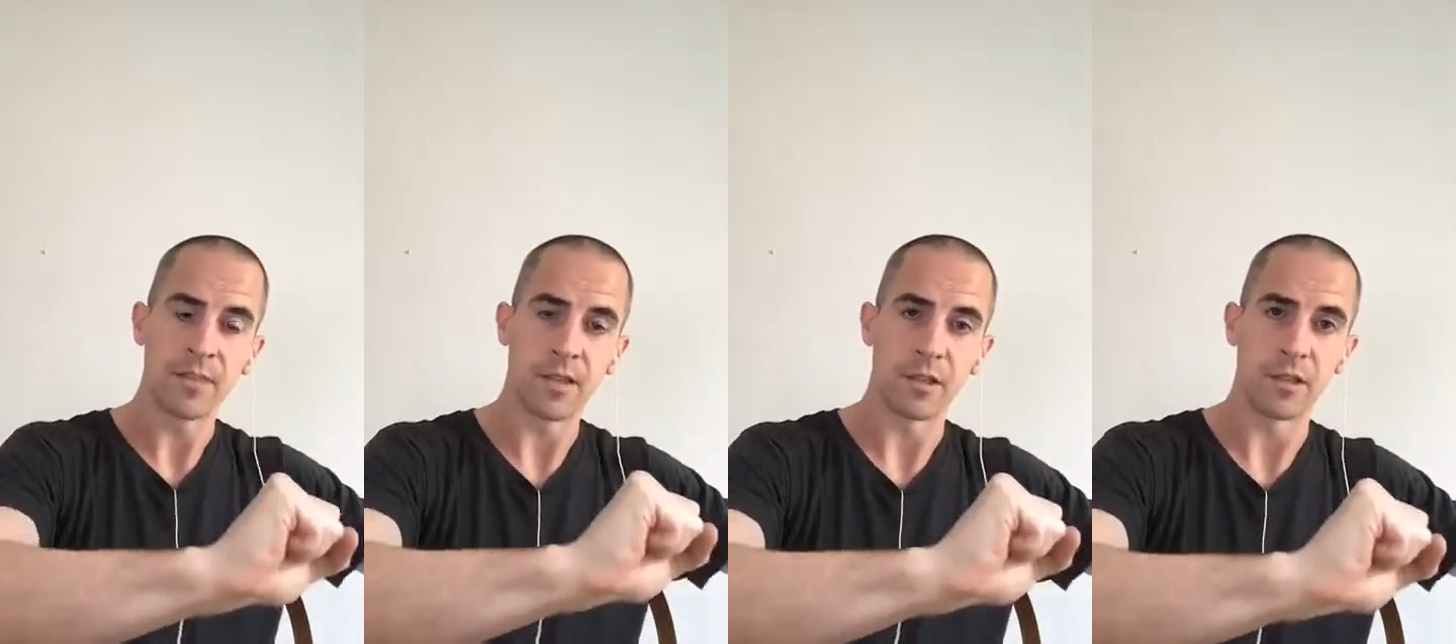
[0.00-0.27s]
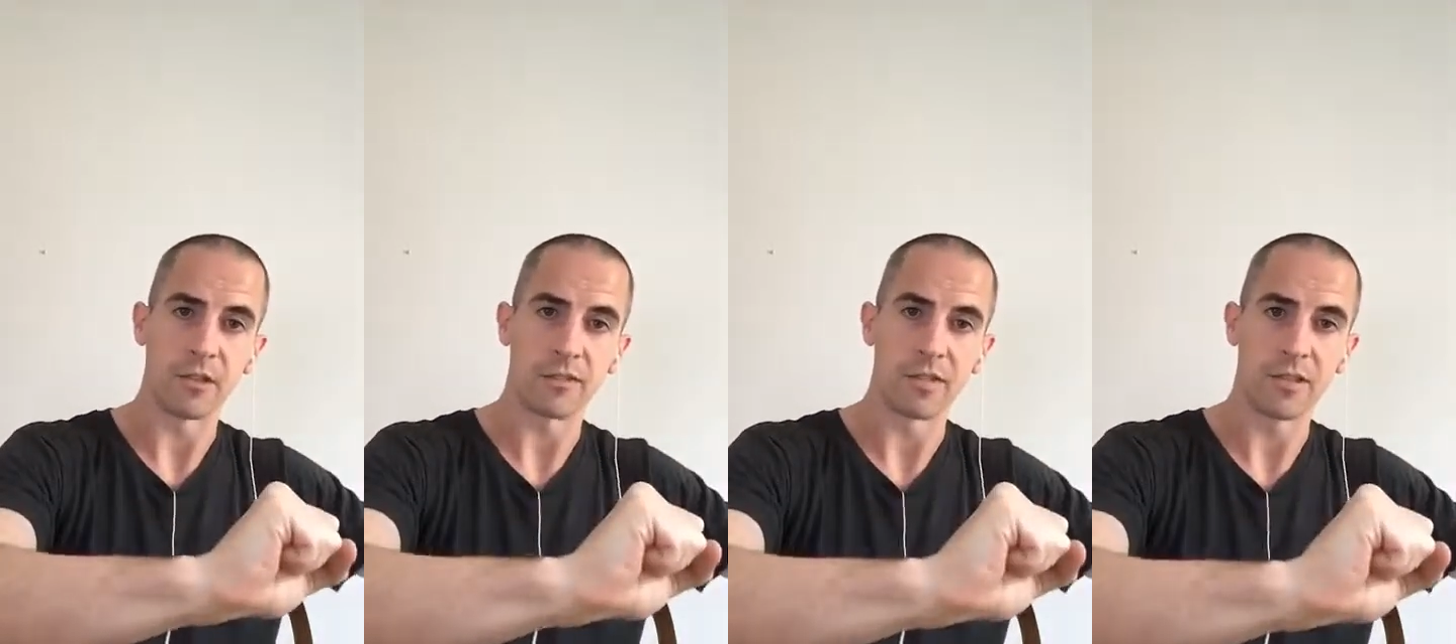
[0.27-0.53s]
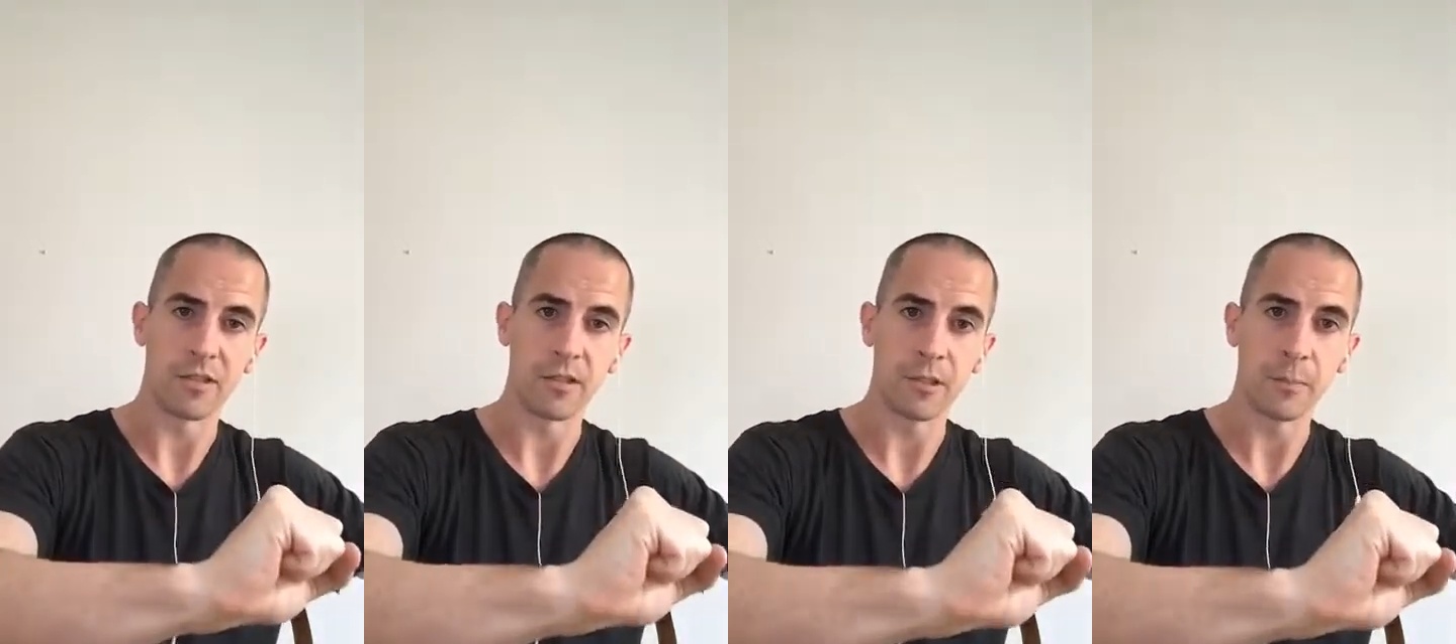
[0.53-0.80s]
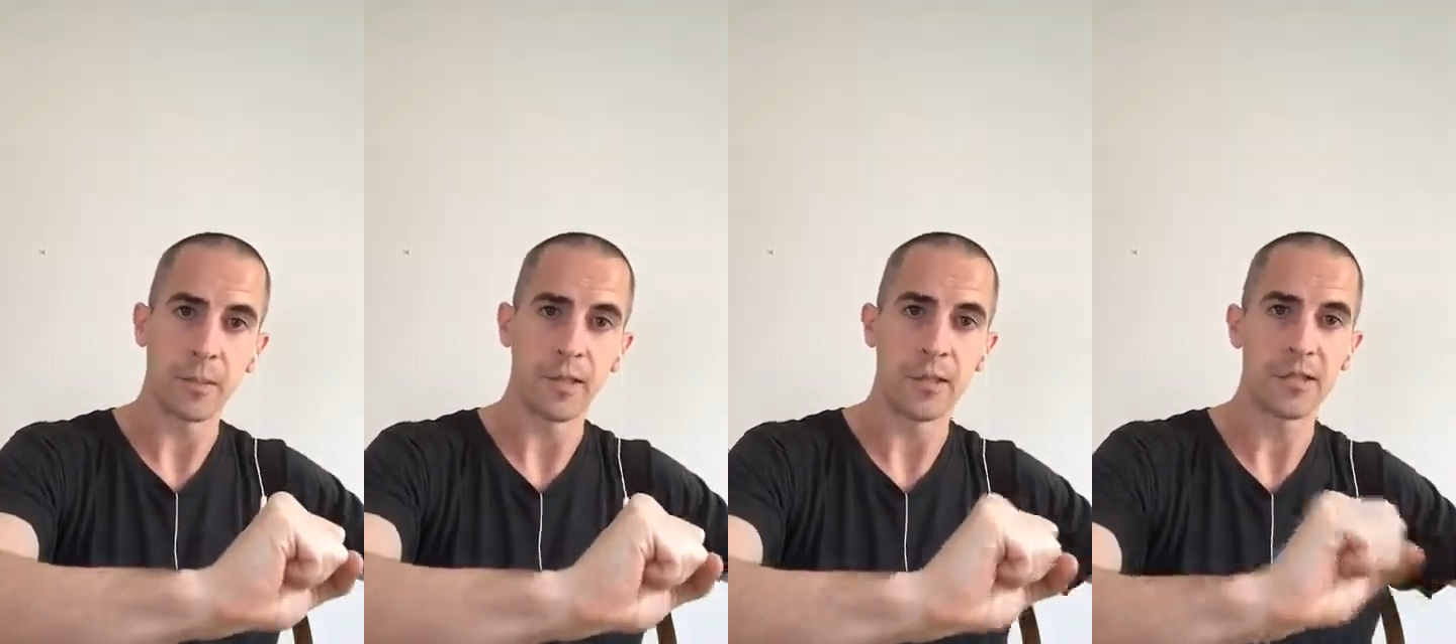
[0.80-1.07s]
horizontal
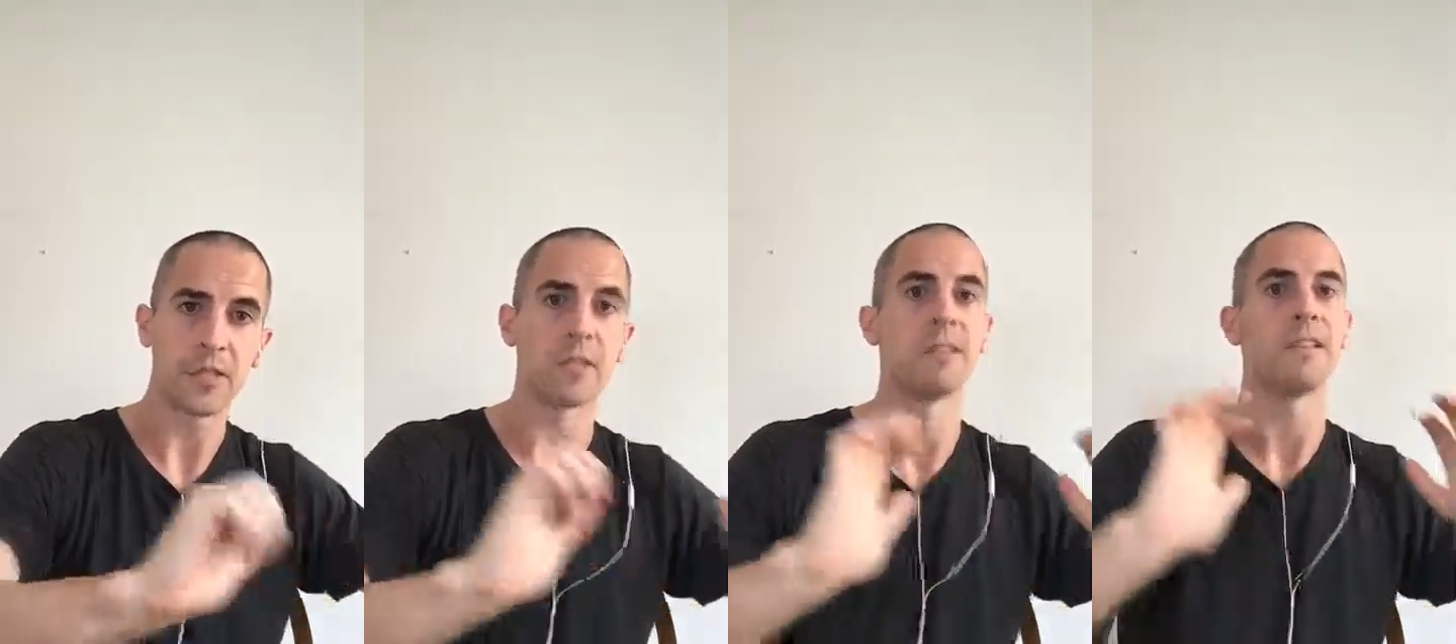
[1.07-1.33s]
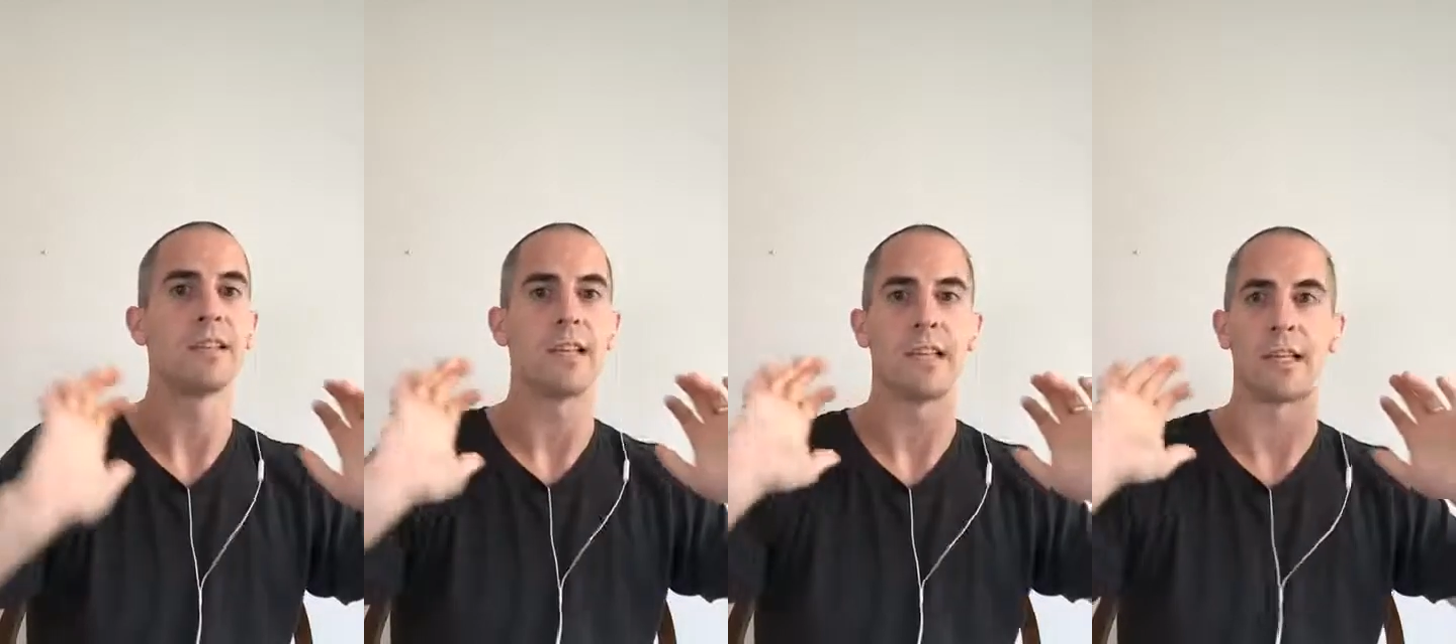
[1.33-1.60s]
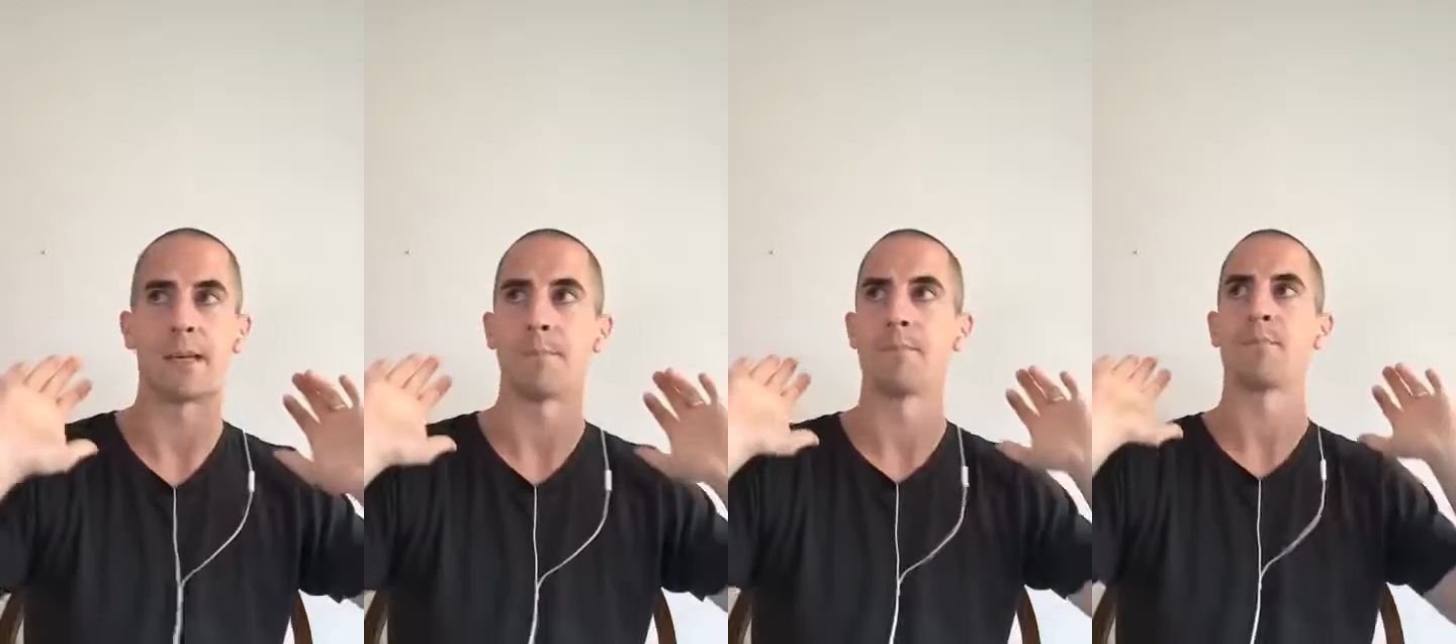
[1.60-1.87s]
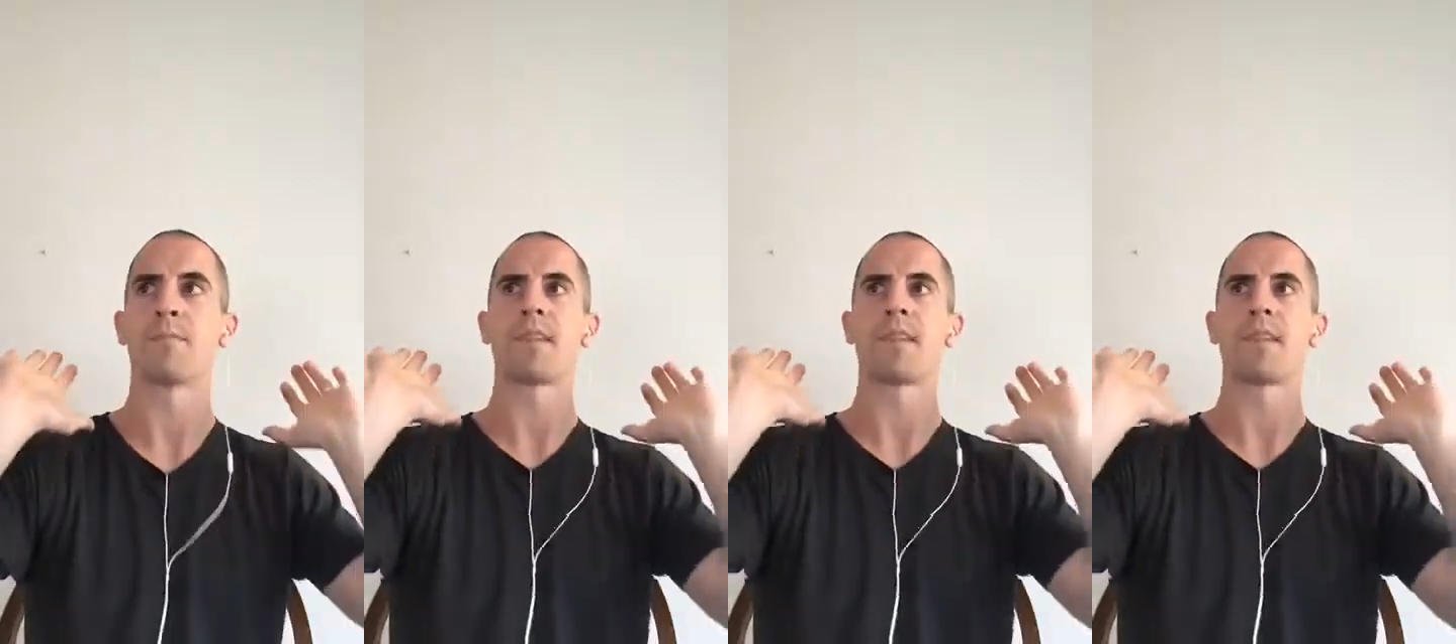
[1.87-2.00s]
push, or